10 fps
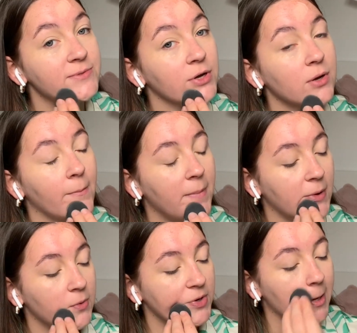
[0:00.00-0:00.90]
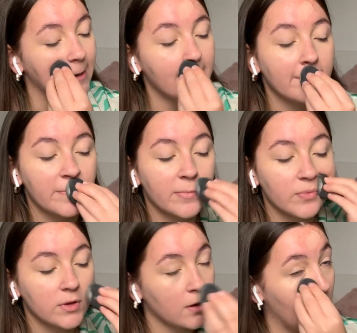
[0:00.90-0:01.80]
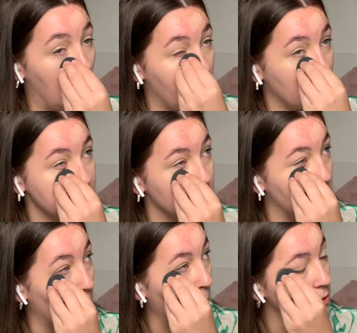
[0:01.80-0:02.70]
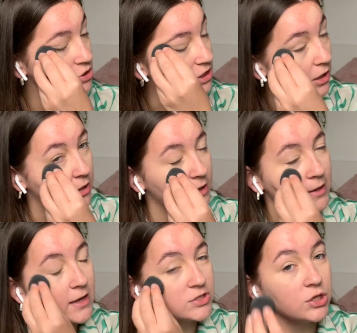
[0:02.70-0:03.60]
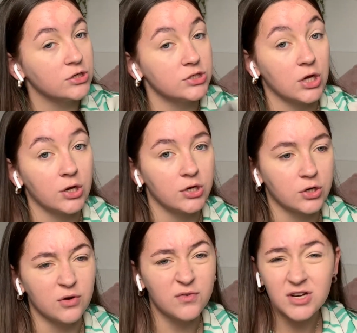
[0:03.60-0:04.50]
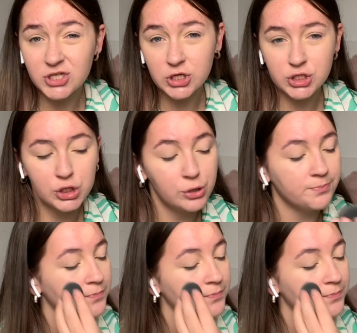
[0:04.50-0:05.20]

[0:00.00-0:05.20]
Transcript: on building until she gets her desired coverage, I assume.